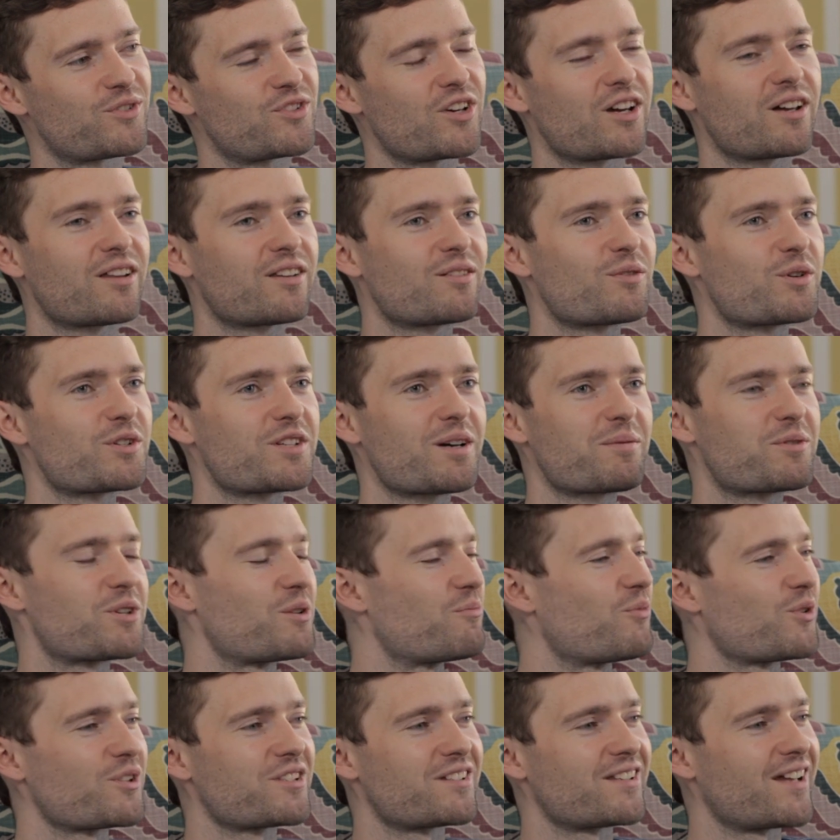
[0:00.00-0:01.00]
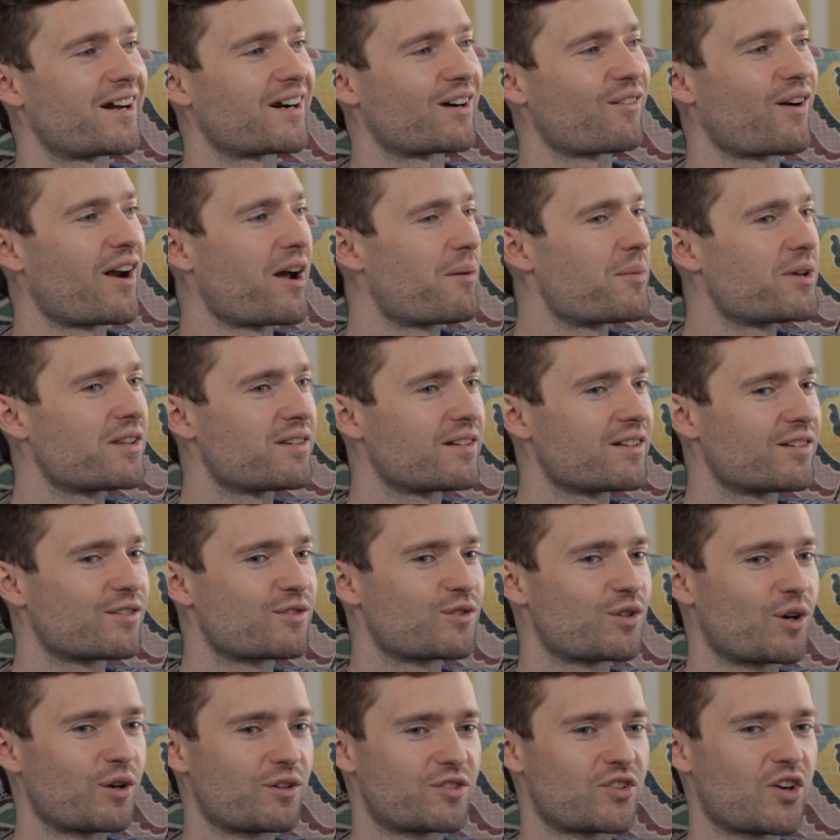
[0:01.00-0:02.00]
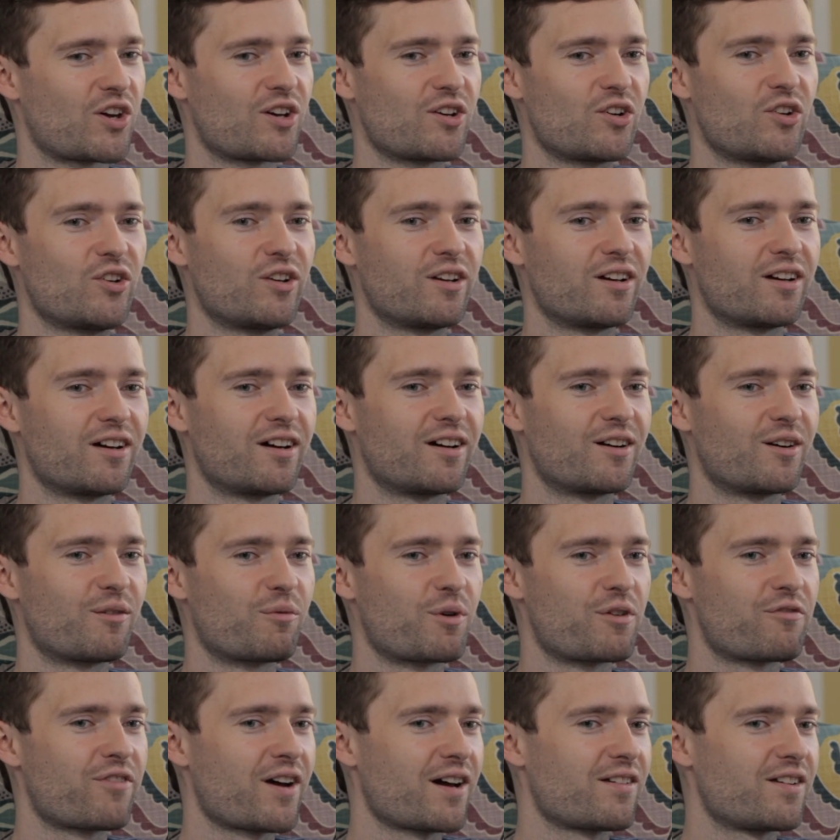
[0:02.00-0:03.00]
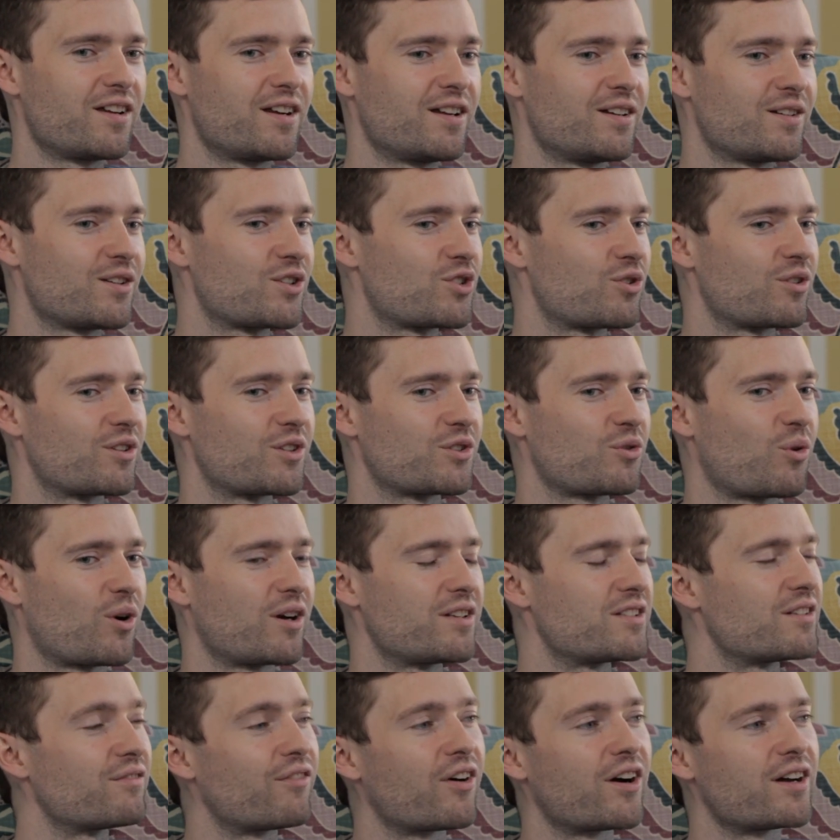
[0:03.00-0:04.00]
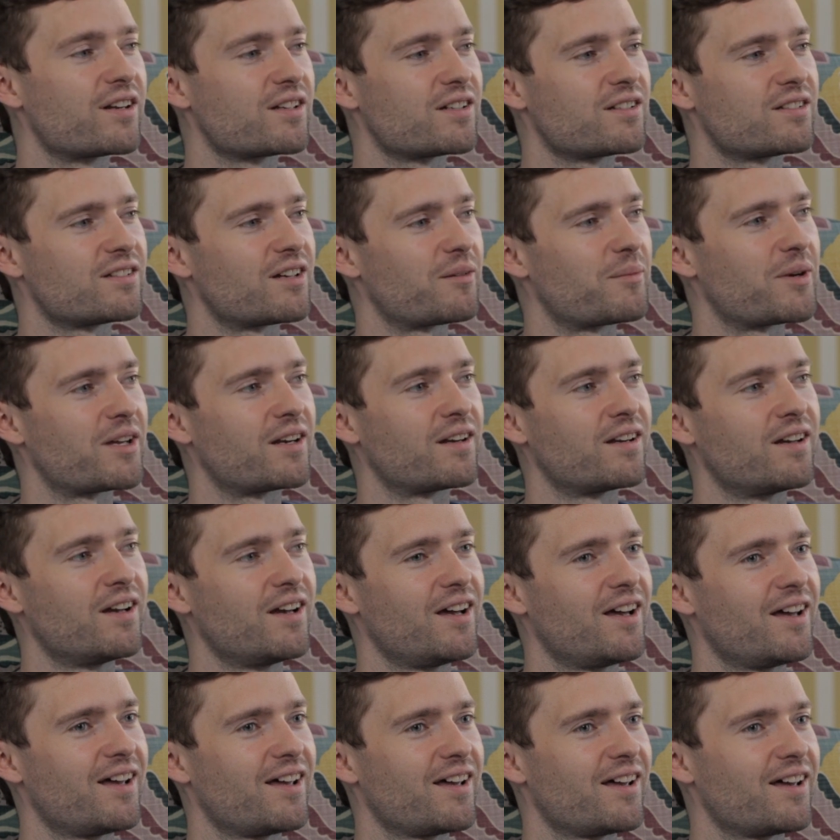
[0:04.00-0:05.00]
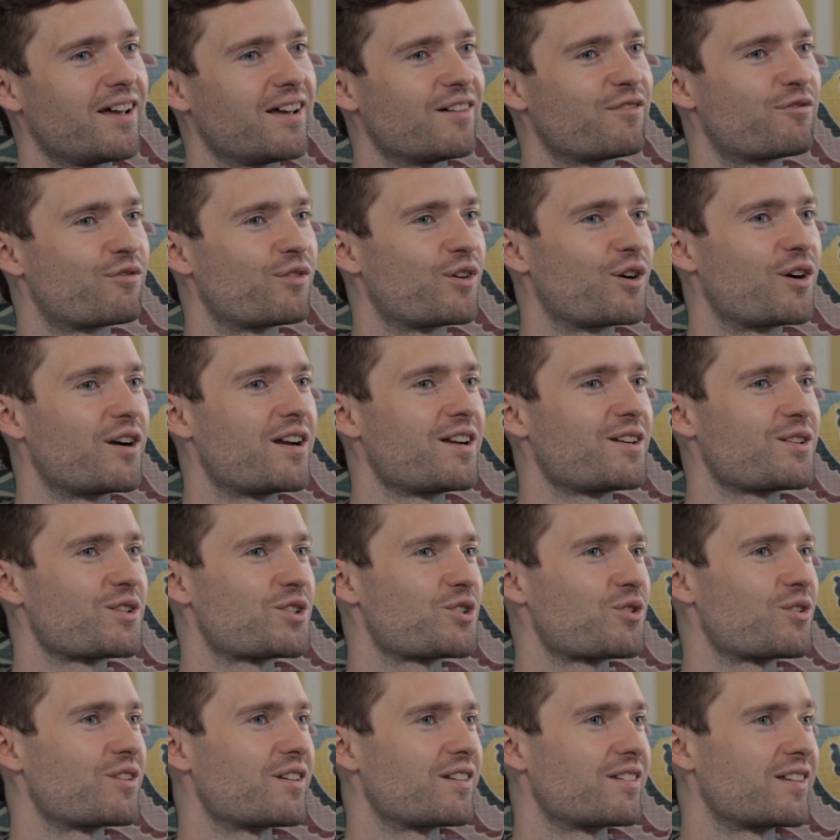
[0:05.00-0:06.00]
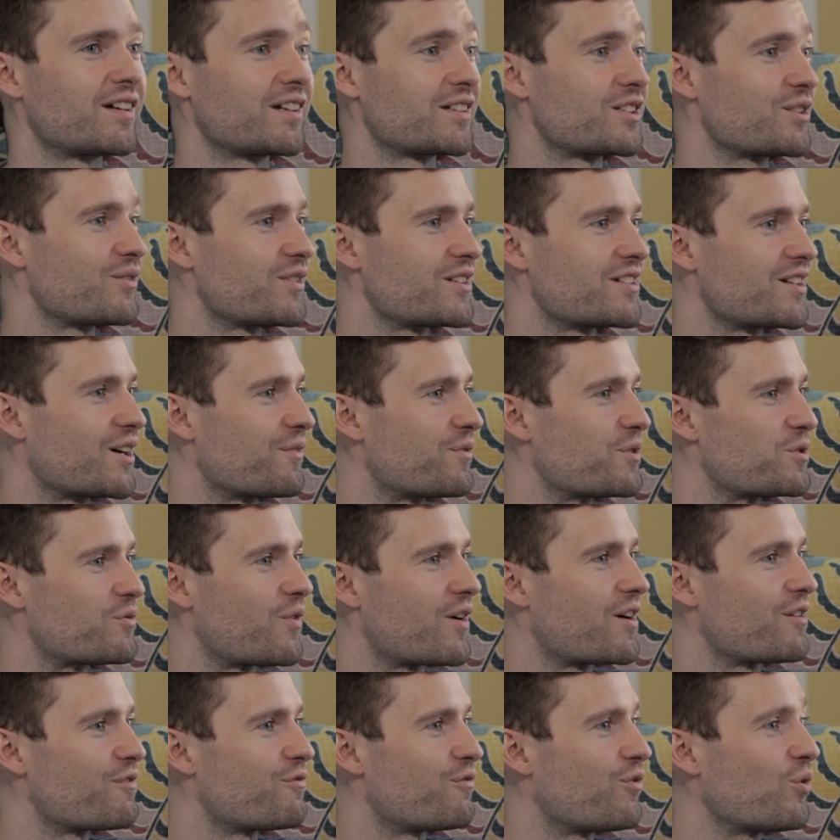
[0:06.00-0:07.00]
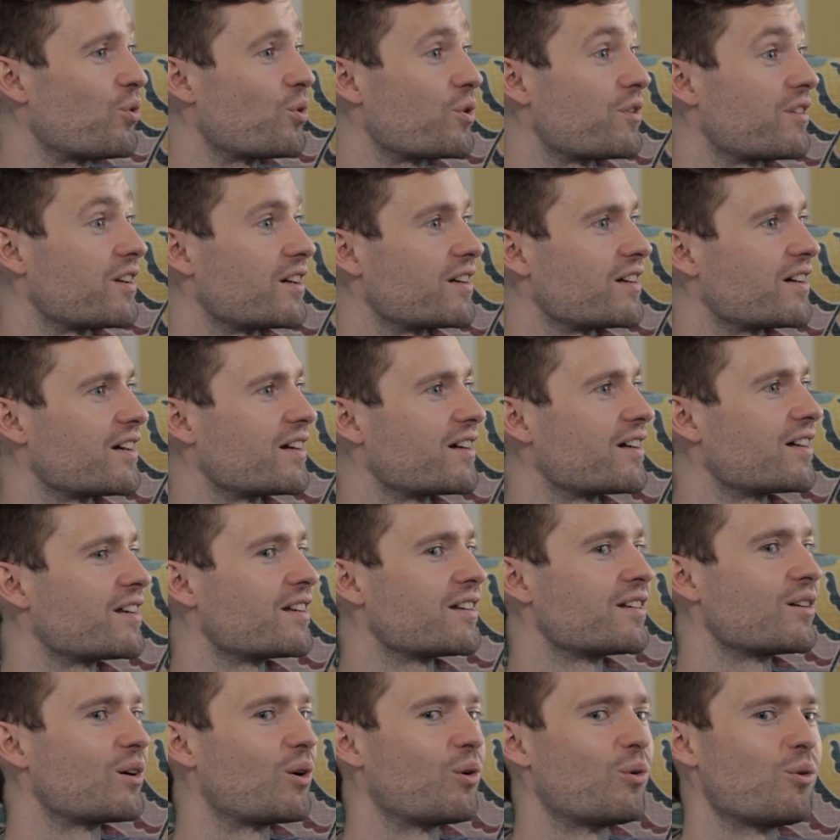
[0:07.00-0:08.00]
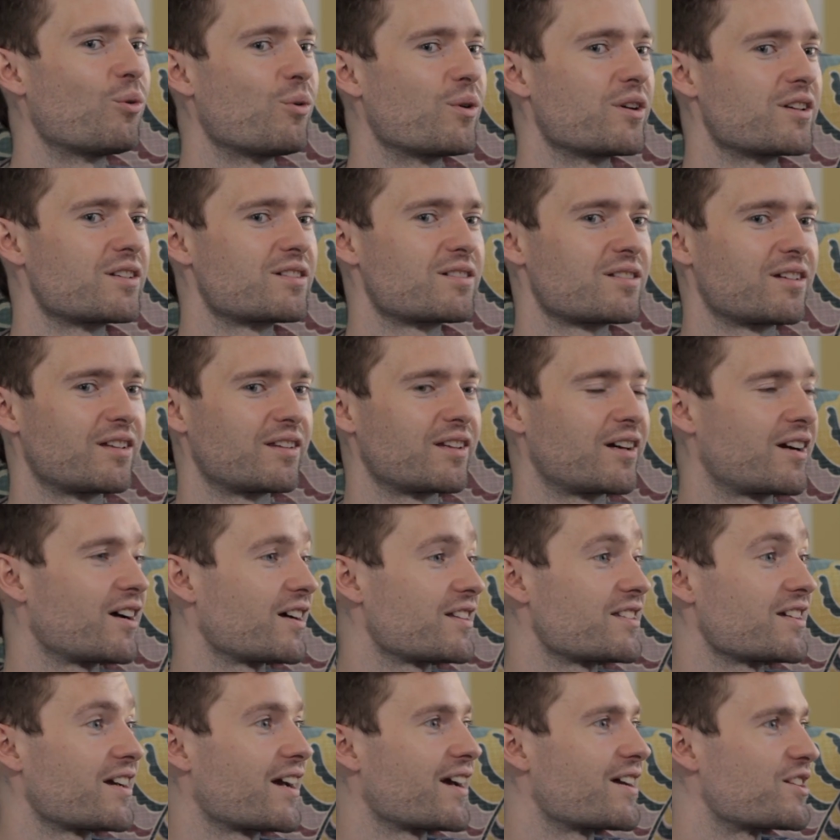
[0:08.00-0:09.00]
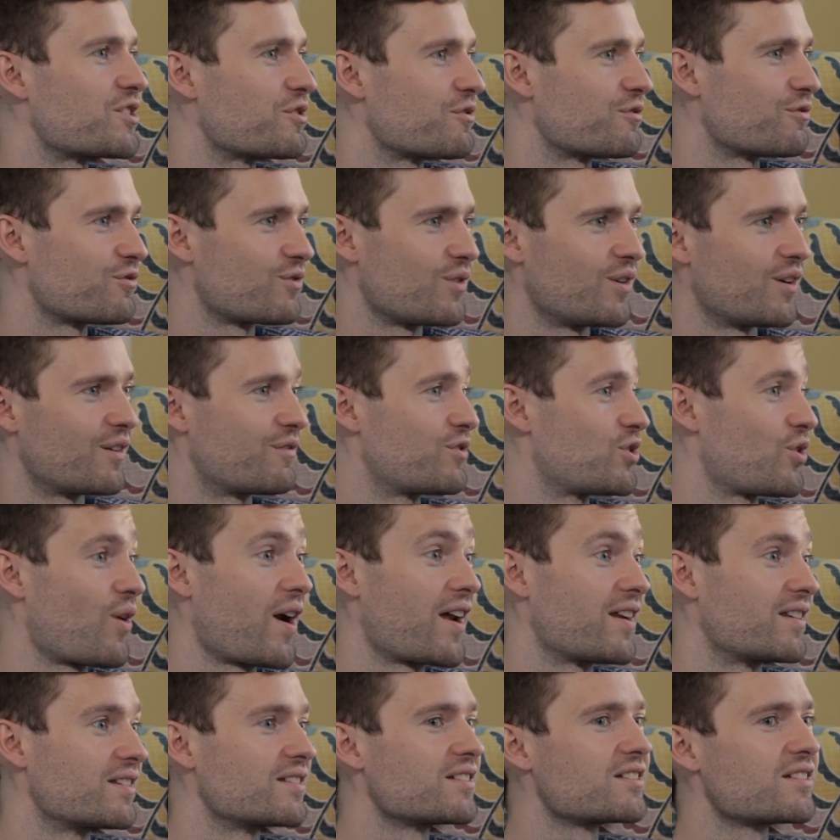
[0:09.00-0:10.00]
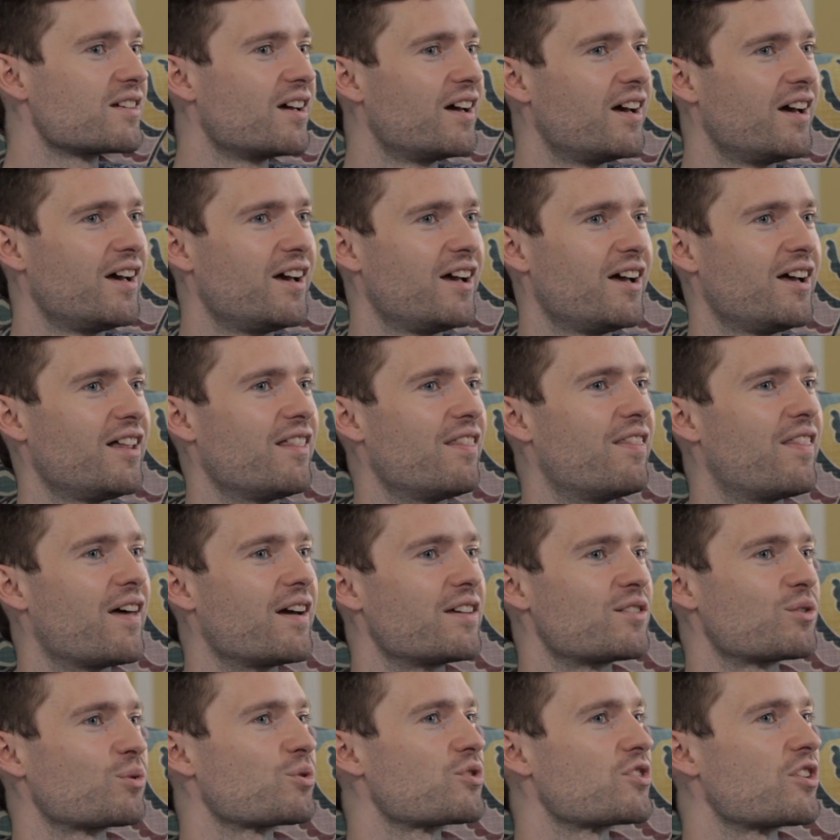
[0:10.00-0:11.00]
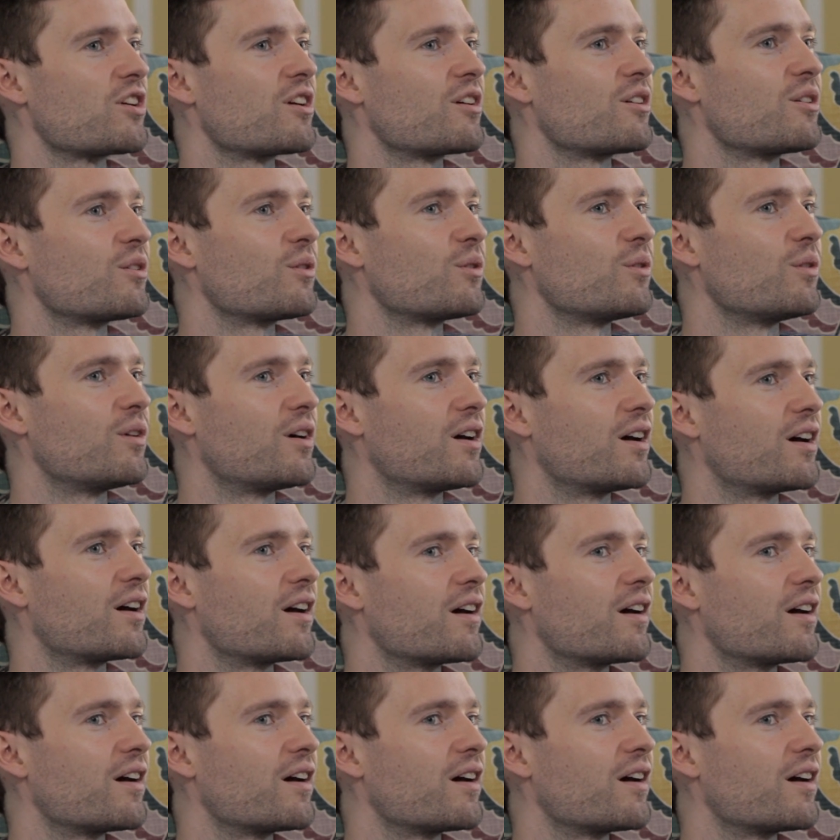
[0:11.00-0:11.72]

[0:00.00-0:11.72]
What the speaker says: the reception wasn't that great. I mean, so we found an industry that's quite divided. I mean, for an industry that thinks of itself as very forward-thinking and always at the cutting edge of trends, there's also